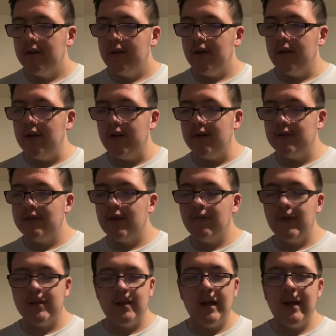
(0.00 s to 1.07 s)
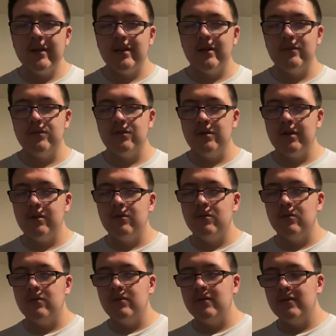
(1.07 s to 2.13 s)
and stuff like that I thought was really
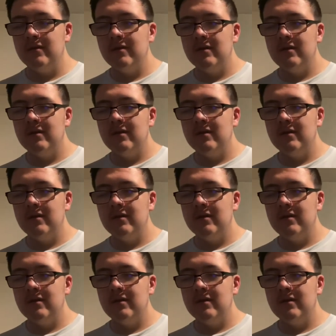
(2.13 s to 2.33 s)
cool.